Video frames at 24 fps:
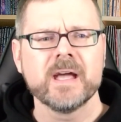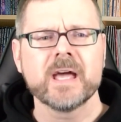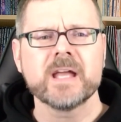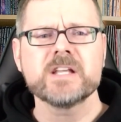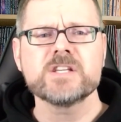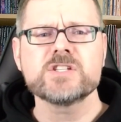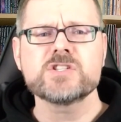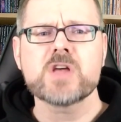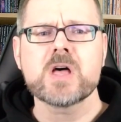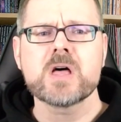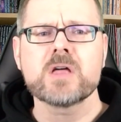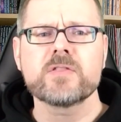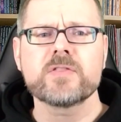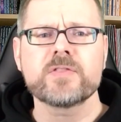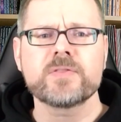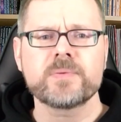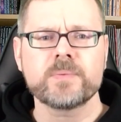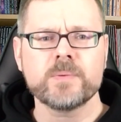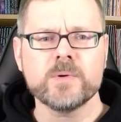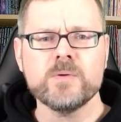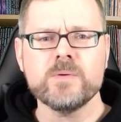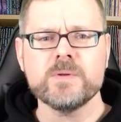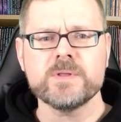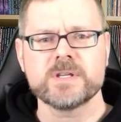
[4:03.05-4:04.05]
It is
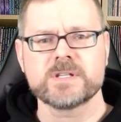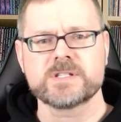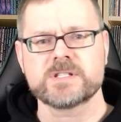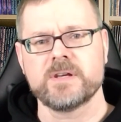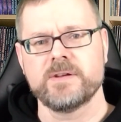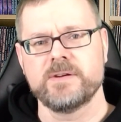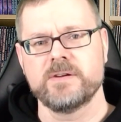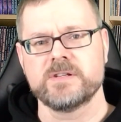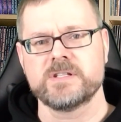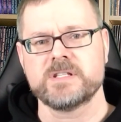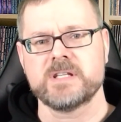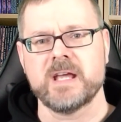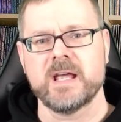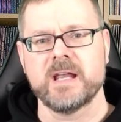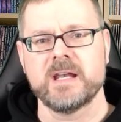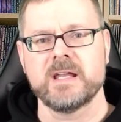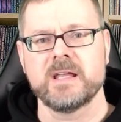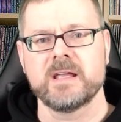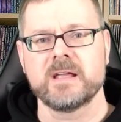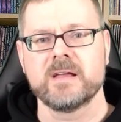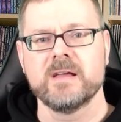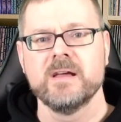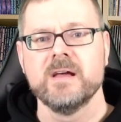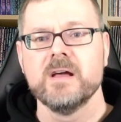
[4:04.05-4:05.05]
through this
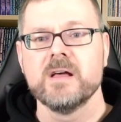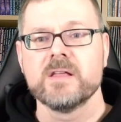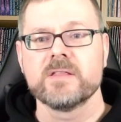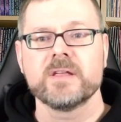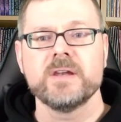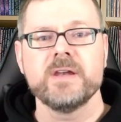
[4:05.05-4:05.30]
understanding